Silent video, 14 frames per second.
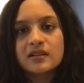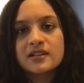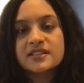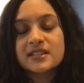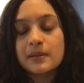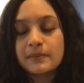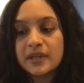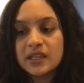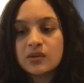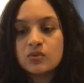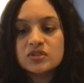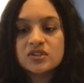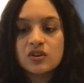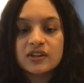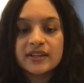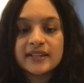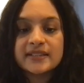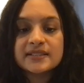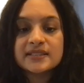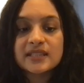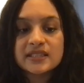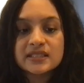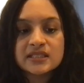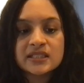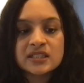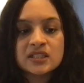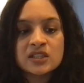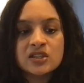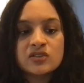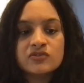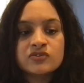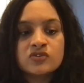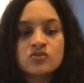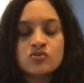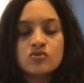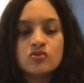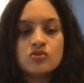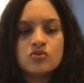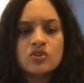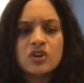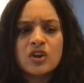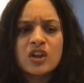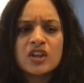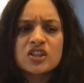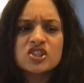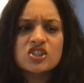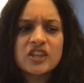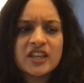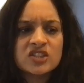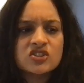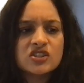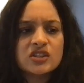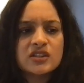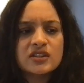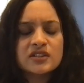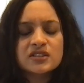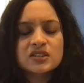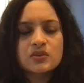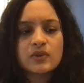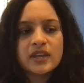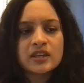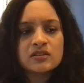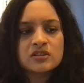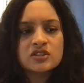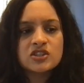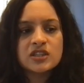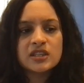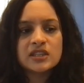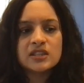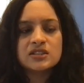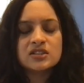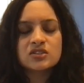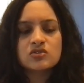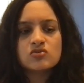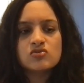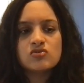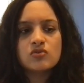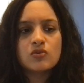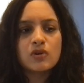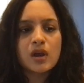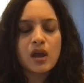Somebody who's already sensitive to changes, to energies, to